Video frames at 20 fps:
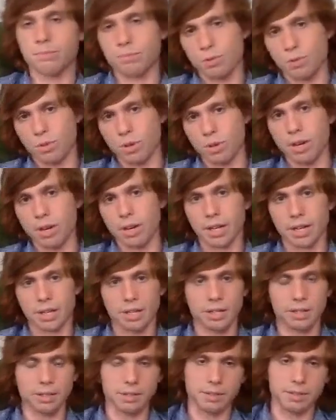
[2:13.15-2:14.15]

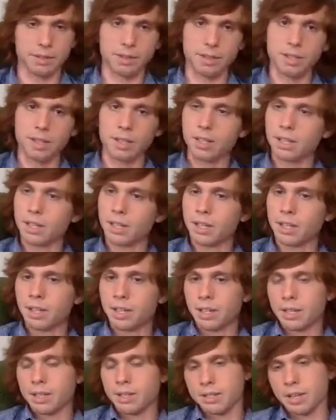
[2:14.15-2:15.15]
drink, and
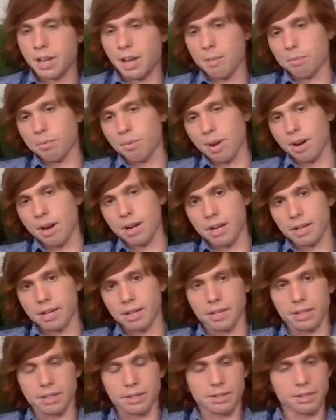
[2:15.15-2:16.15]
stop
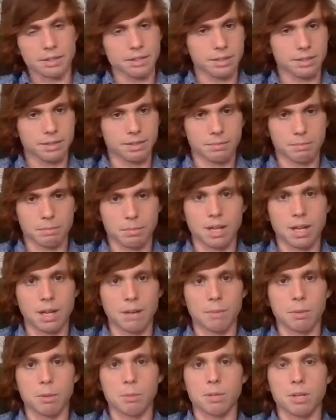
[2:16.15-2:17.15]
writing, and blah,
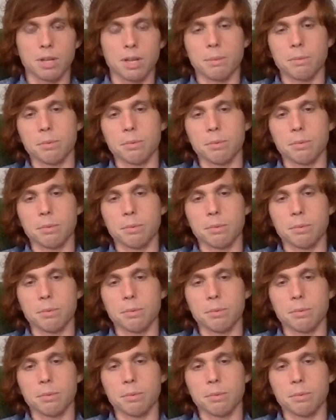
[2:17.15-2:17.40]
blah, blah.